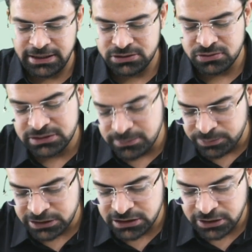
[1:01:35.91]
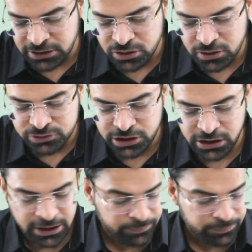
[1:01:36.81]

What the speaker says: So simply the equation of straight line.